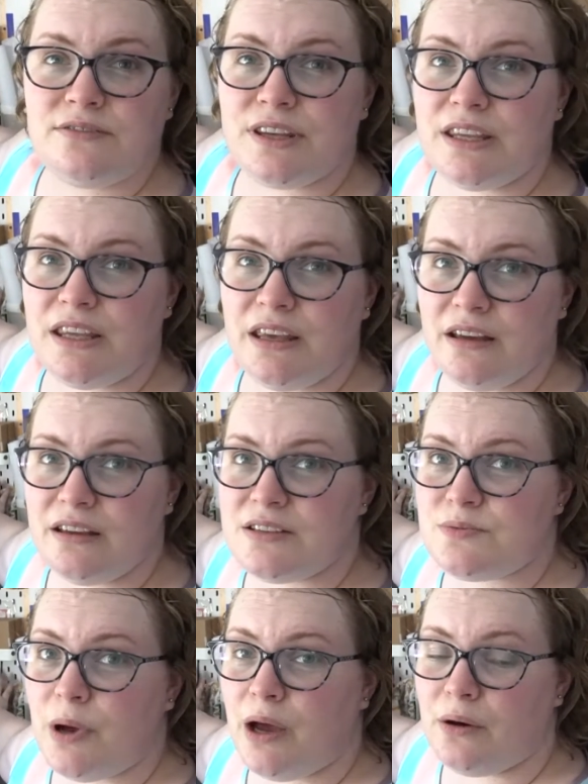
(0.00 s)
for here
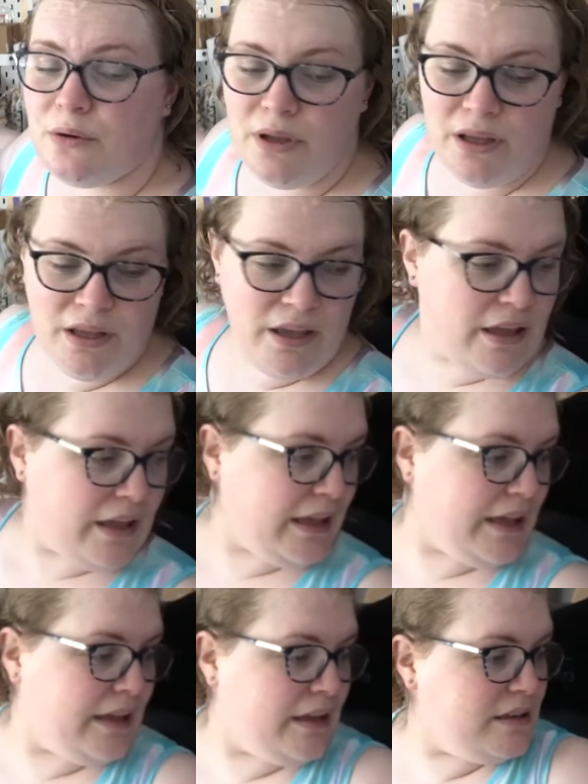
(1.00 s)
as well,
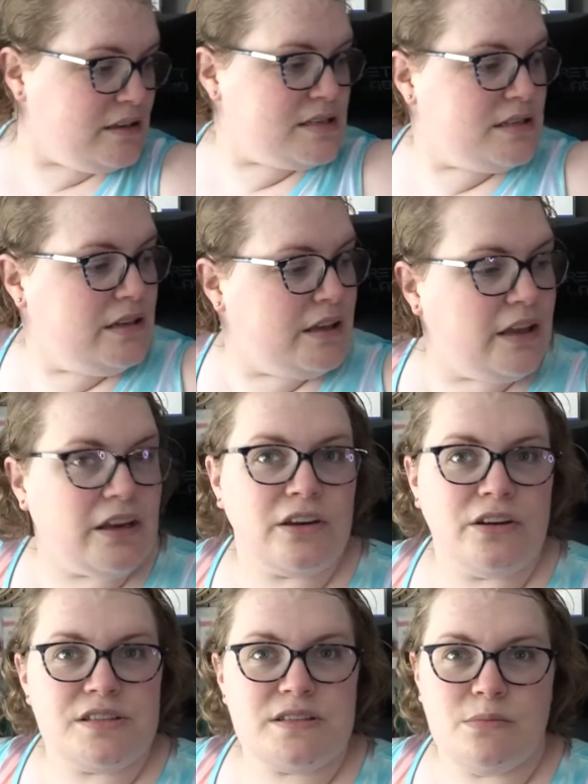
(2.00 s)
and I
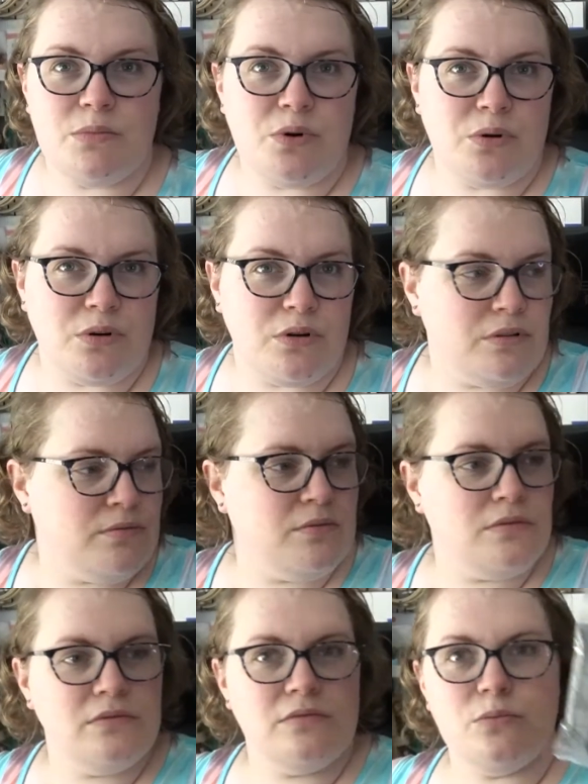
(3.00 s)
got some more
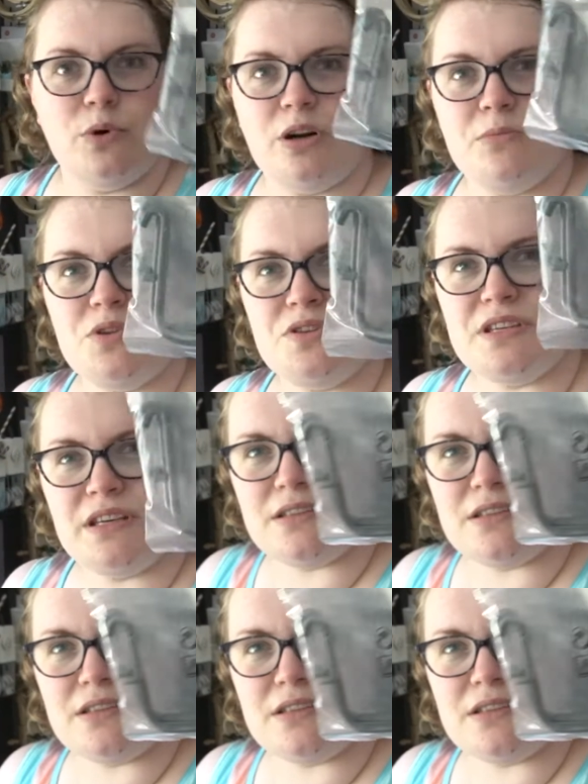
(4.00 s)
what I'm using